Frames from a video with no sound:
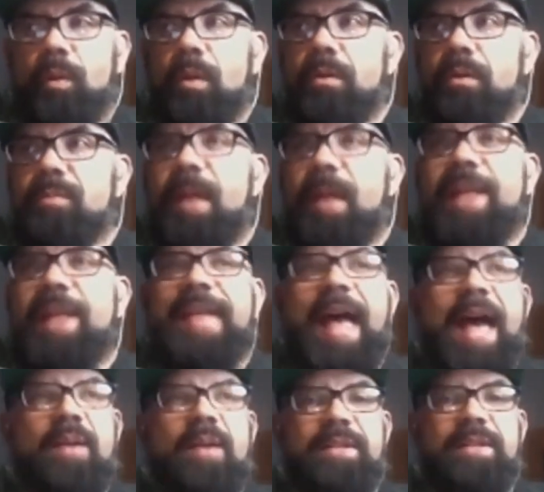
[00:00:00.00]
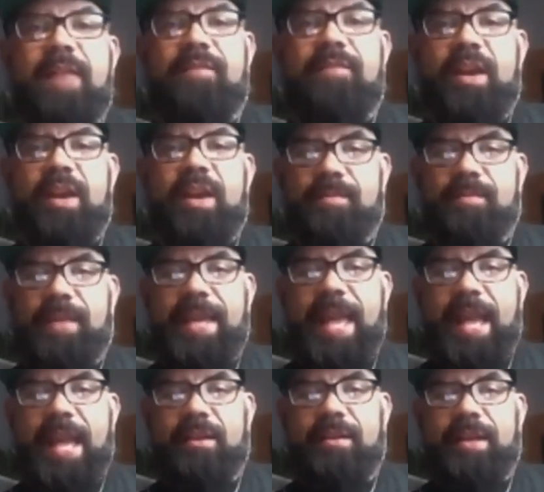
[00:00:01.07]
my dad was not very
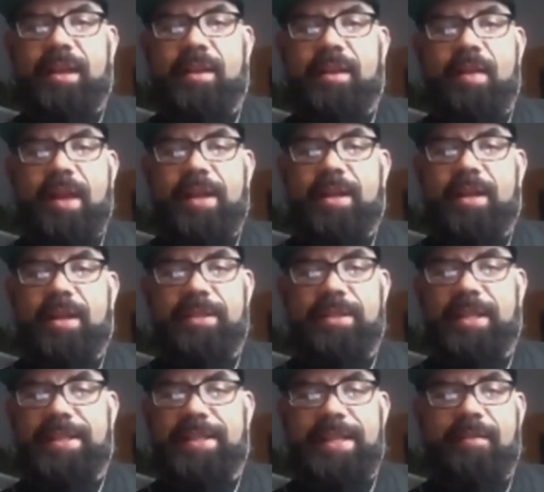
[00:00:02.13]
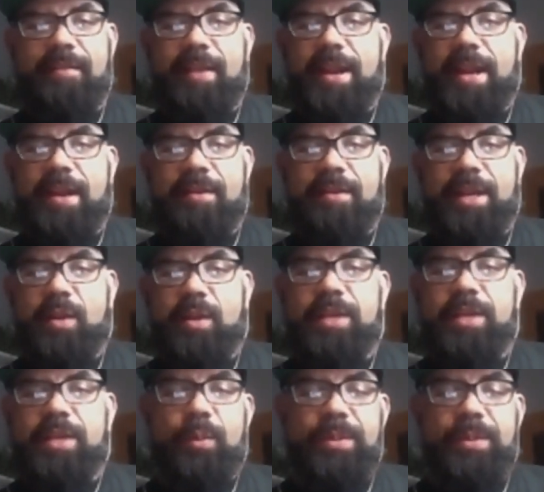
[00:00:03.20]
mechanically inclined. I'm just going to tell you right now. You know, he
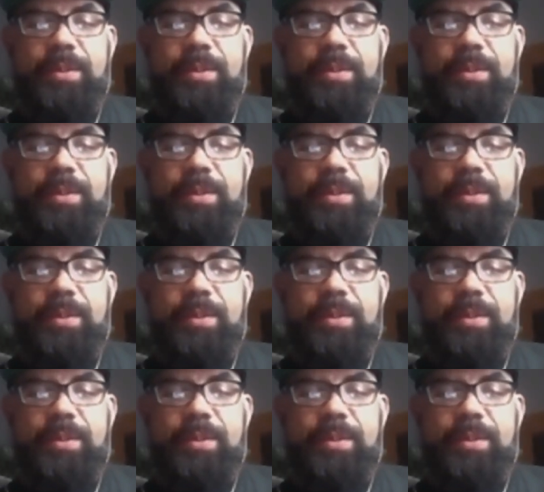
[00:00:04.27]
grew up in the